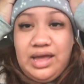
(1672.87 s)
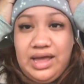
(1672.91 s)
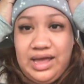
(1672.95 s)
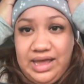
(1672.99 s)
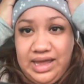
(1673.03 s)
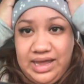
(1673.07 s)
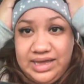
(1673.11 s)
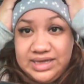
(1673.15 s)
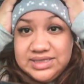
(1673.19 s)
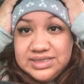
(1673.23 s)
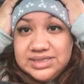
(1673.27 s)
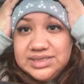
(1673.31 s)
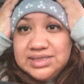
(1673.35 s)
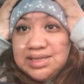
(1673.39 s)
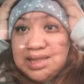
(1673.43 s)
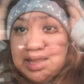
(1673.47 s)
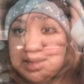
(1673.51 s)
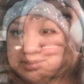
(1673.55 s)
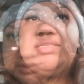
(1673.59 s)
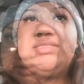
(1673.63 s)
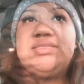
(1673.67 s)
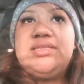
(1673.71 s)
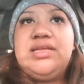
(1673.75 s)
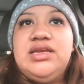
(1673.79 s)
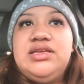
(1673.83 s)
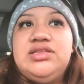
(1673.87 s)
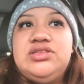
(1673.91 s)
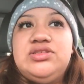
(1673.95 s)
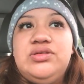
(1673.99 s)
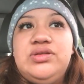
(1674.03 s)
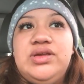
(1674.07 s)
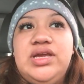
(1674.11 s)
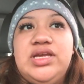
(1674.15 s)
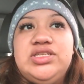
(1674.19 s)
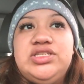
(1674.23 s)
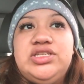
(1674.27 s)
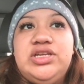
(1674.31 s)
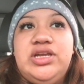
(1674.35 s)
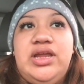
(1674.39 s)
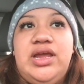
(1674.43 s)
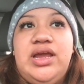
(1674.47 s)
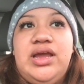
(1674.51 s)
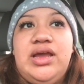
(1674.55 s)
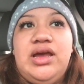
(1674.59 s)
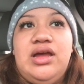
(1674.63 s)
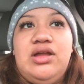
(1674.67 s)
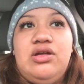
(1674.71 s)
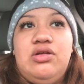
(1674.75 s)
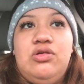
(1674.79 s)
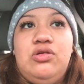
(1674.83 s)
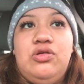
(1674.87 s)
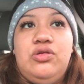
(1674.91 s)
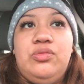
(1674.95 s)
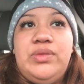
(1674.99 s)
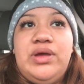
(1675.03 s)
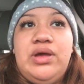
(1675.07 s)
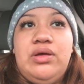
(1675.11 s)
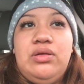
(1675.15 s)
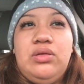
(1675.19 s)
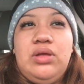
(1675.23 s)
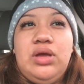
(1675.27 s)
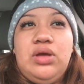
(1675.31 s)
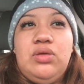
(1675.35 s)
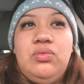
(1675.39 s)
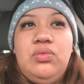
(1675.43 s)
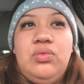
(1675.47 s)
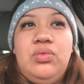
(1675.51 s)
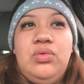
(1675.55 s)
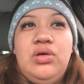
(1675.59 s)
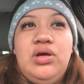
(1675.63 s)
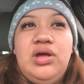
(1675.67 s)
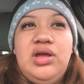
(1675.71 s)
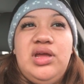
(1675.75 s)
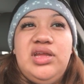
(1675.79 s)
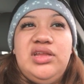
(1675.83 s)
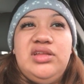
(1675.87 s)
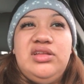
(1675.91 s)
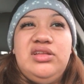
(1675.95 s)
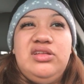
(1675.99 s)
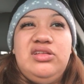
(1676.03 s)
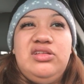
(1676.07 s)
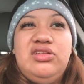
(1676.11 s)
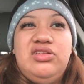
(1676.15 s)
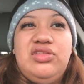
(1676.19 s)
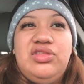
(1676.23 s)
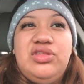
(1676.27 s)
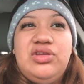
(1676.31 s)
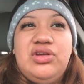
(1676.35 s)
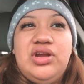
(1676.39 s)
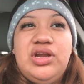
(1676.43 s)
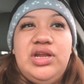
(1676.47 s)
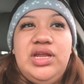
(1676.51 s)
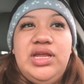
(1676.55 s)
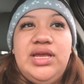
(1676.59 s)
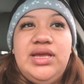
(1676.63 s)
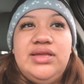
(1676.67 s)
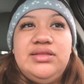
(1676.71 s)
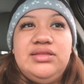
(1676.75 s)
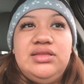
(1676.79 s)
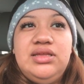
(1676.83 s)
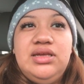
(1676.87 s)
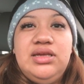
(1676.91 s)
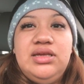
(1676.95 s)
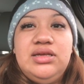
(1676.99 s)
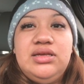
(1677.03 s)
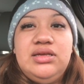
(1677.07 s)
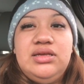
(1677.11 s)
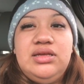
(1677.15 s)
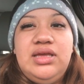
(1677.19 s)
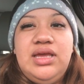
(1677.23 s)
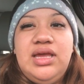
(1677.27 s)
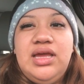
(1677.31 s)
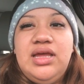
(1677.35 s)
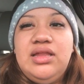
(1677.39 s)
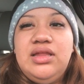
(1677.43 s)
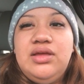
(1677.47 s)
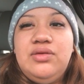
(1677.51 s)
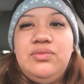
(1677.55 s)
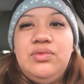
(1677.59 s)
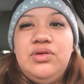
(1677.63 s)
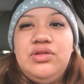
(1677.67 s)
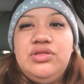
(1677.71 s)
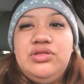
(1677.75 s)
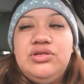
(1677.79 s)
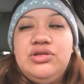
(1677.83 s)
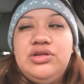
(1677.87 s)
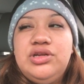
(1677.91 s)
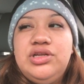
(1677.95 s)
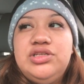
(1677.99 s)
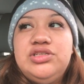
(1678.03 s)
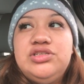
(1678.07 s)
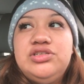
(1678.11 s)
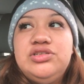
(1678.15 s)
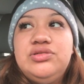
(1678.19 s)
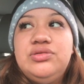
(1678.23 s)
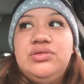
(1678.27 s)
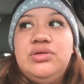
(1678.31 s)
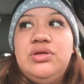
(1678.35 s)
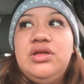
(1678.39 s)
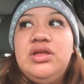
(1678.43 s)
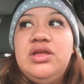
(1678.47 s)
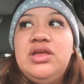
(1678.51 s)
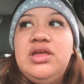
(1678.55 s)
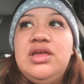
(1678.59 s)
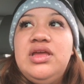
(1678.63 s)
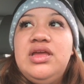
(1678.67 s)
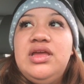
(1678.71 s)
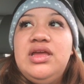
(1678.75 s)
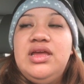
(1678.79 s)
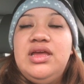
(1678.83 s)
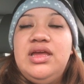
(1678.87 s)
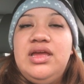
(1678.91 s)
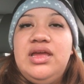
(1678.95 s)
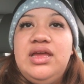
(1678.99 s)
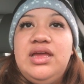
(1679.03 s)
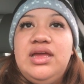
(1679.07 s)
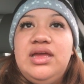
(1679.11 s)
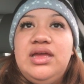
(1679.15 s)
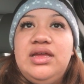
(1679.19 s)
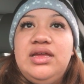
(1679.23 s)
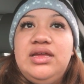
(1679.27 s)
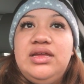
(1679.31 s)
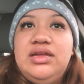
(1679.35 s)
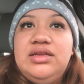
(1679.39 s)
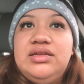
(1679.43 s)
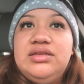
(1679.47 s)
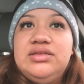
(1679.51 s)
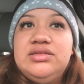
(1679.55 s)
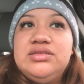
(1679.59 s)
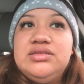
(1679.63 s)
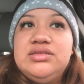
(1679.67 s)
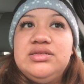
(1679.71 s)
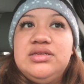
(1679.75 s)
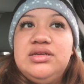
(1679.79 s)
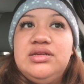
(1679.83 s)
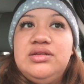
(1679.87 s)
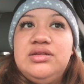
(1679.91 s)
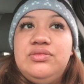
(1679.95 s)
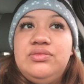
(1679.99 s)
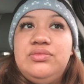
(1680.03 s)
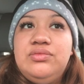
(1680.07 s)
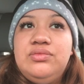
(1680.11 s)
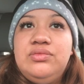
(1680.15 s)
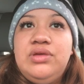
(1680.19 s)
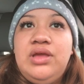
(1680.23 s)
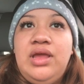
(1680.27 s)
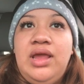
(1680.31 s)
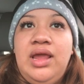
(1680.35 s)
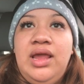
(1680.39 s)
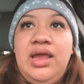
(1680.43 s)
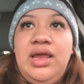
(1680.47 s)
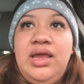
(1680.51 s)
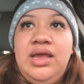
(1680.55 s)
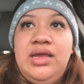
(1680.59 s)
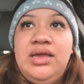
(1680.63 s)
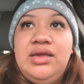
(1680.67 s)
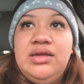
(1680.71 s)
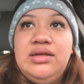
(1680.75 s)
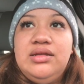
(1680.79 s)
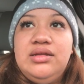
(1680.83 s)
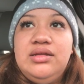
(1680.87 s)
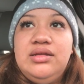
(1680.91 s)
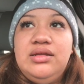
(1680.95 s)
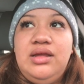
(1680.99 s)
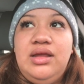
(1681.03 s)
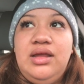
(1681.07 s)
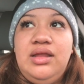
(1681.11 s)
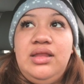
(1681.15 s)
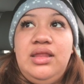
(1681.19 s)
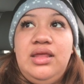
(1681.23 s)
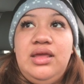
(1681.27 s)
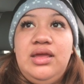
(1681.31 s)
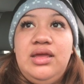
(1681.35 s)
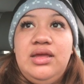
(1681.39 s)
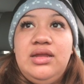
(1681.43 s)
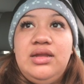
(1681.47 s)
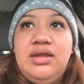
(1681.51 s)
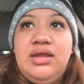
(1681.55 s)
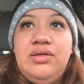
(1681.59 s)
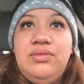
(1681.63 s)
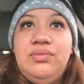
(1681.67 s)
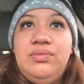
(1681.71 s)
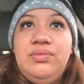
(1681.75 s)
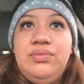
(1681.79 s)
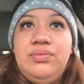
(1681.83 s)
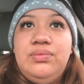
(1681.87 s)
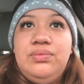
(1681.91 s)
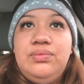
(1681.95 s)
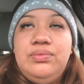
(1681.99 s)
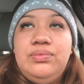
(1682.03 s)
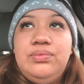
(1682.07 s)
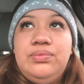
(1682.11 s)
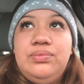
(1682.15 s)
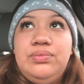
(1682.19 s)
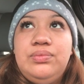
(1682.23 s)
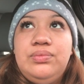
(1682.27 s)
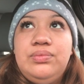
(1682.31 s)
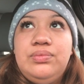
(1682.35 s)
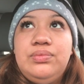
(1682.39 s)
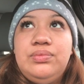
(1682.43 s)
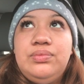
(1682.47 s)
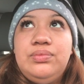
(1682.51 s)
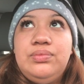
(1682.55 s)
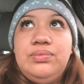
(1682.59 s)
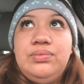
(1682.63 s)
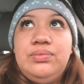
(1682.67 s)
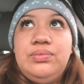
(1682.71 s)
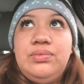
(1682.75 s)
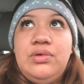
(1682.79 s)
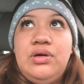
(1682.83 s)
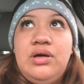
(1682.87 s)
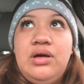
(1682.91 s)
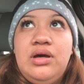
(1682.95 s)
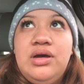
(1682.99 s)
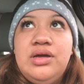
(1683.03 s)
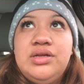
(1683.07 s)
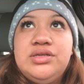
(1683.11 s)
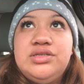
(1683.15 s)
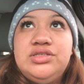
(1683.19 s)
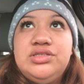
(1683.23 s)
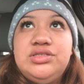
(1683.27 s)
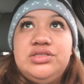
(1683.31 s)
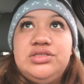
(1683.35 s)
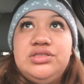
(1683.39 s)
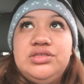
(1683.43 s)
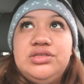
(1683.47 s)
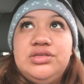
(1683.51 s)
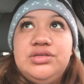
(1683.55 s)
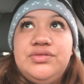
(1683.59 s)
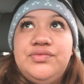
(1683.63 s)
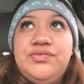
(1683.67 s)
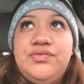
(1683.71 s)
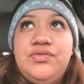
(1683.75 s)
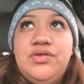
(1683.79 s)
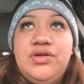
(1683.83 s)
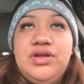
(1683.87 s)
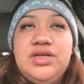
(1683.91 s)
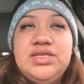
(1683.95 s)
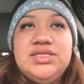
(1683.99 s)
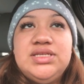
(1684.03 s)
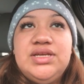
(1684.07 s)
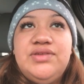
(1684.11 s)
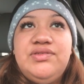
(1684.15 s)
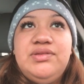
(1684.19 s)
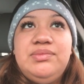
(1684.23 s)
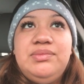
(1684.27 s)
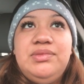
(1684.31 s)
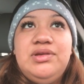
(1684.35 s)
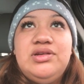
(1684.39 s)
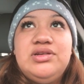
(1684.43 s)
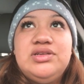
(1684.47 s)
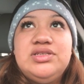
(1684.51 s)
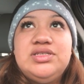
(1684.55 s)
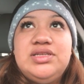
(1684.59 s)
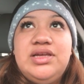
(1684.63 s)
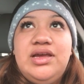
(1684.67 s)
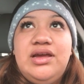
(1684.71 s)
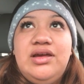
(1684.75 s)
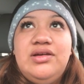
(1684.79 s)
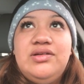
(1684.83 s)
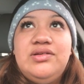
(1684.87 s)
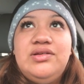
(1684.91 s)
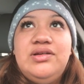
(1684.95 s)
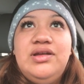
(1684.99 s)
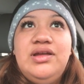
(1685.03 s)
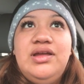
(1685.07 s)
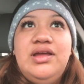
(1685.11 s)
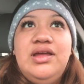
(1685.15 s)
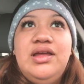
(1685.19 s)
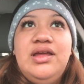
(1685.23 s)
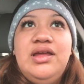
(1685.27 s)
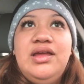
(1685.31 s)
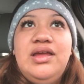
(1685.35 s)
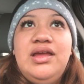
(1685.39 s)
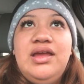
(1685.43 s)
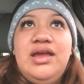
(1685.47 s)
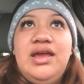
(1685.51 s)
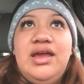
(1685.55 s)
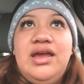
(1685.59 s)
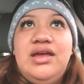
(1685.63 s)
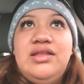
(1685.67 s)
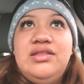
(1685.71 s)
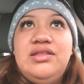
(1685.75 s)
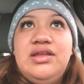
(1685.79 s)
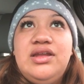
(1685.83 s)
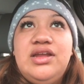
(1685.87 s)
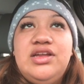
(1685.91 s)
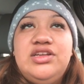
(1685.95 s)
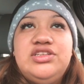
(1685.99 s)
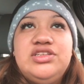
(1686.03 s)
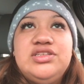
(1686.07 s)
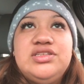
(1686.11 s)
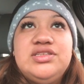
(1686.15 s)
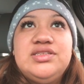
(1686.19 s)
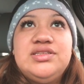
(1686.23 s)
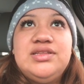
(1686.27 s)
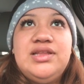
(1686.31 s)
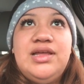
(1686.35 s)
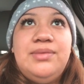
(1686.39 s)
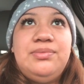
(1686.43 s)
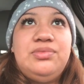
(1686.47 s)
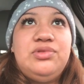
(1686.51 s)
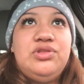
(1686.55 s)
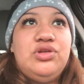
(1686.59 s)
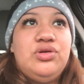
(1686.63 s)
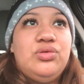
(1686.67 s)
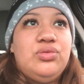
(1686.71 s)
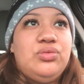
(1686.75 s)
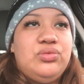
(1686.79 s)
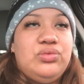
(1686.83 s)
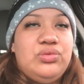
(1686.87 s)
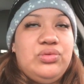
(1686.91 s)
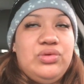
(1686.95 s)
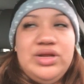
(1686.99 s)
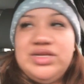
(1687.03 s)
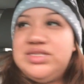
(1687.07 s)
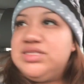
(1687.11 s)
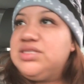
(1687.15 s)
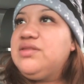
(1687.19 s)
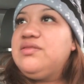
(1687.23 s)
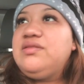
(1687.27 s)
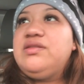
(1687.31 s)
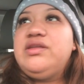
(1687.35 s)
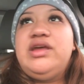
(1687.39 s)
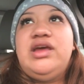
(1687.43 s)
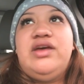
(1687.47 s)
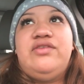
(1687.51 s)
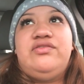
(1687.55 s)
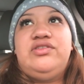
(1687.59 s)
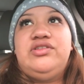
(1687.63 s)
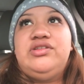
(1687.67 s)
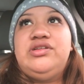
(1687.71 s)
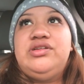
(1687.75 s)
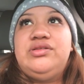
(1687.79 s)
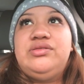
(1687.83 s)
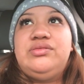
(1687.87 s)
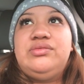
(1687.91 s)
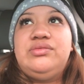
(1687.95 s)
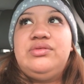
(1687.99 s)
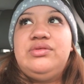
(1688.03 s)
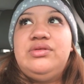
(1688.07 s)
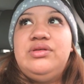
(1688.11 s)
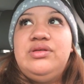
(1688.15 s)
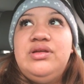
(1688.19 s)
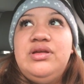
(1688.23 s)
I slept last night. So yesterday I got home at like 1:30, I think. Yeah, like 1:32. And we ate, and then I watched 47 Meters Down, and then I just slept the rest of the afternoon.